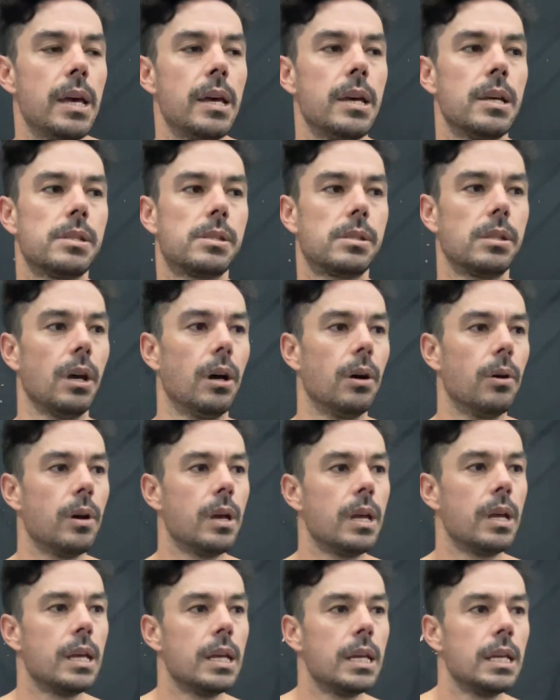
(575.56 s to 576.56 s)
So
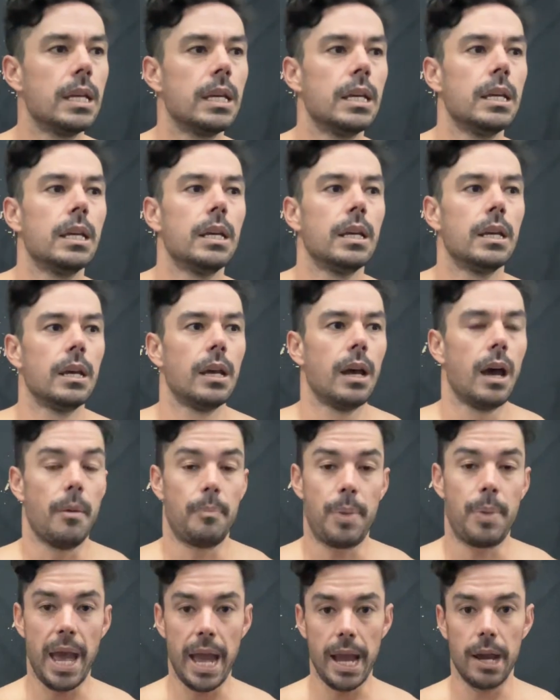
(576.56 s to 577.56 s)
a
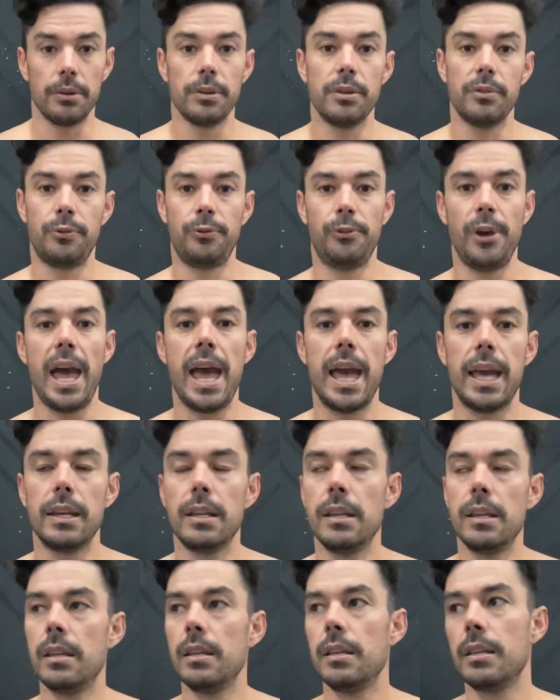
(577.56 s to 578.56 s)
pound of fat
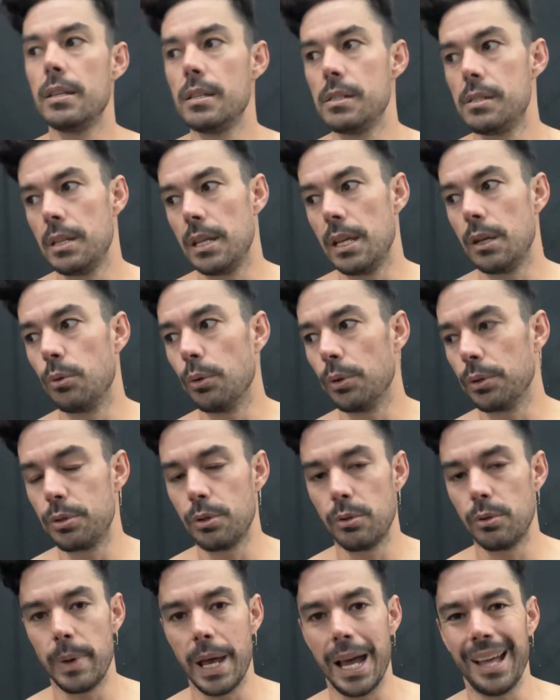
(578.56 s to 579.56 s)
is equal to
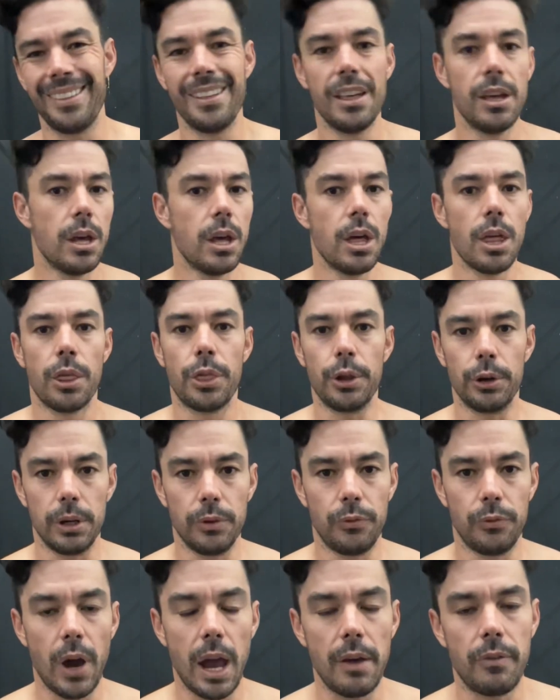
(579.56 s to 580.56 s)
about
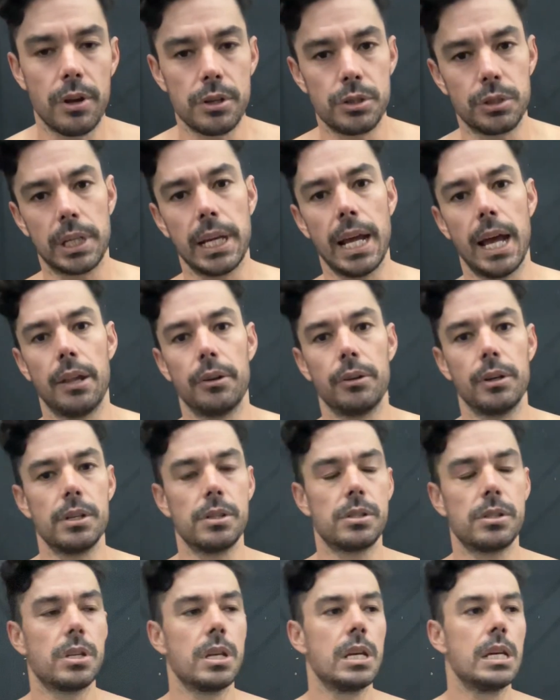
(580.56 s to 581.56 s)
3,500
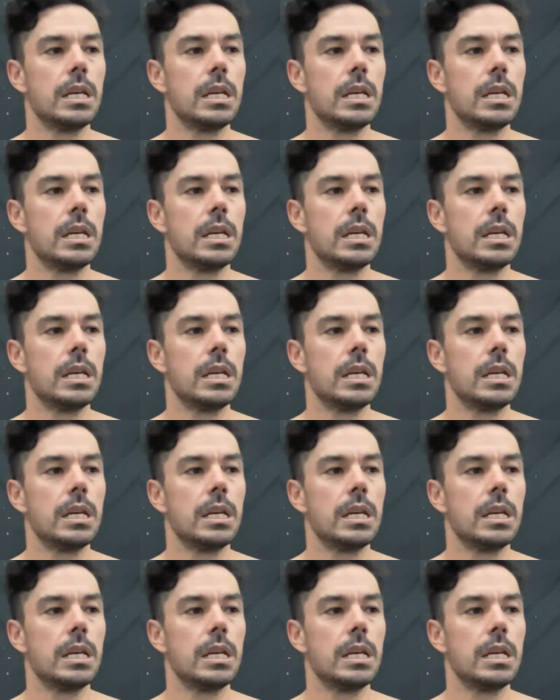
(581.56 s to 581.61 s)
calories.